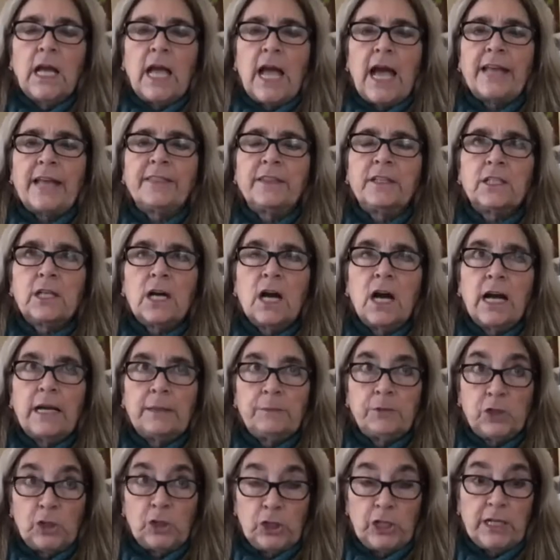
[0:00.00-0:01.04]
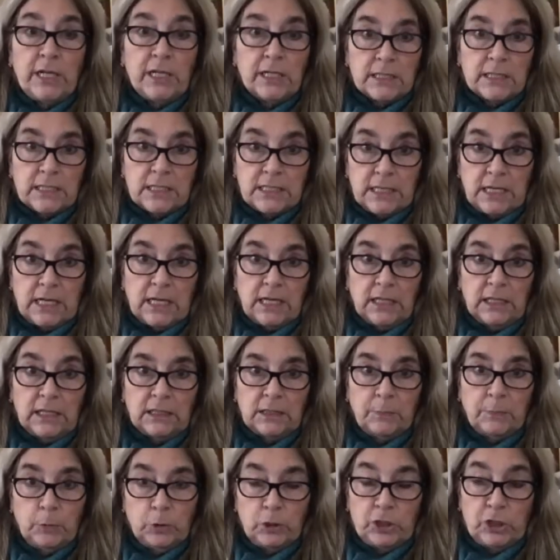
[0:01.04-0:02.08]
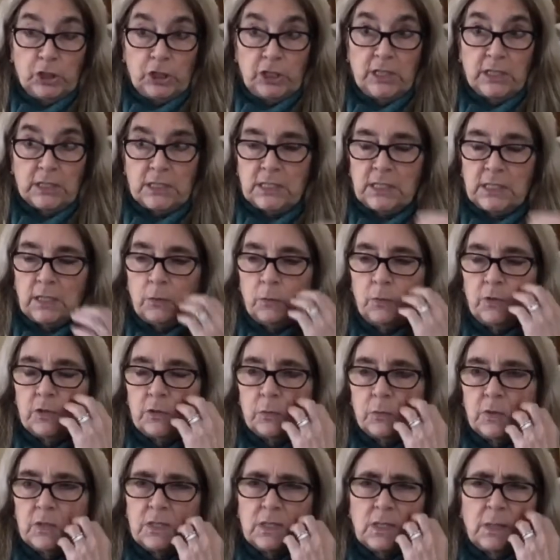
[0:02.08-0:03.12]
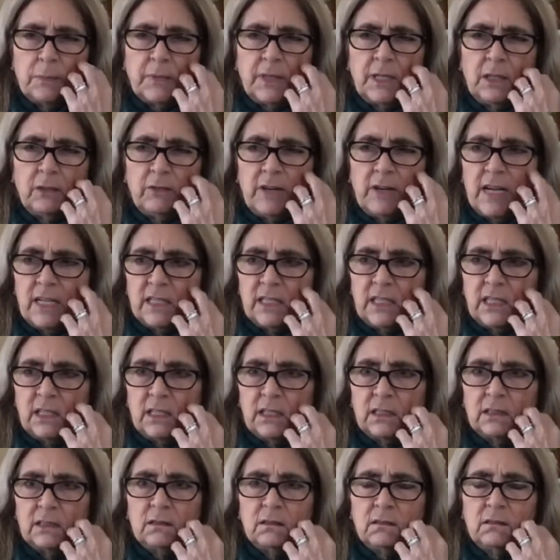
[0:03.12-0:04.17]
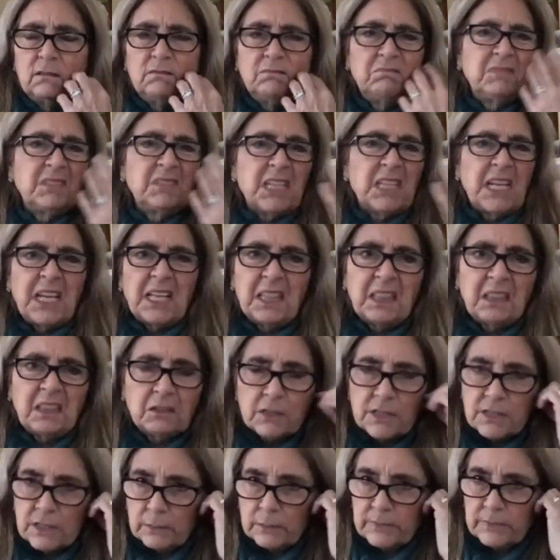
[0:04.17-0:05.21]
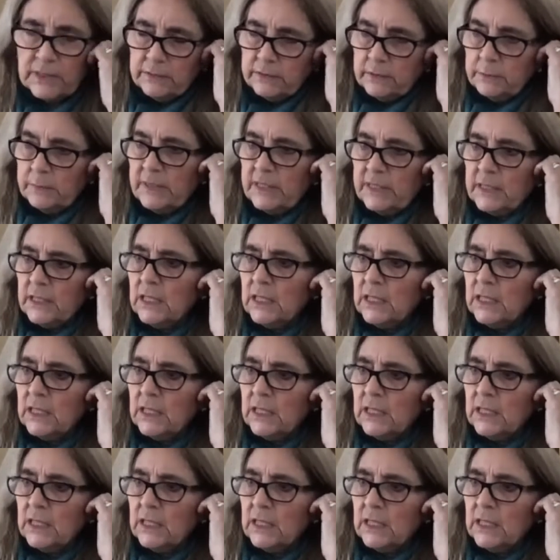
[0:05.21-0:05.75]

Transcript: At the time she got sick, at the point she got sick, which was something around the 10th or something of the month,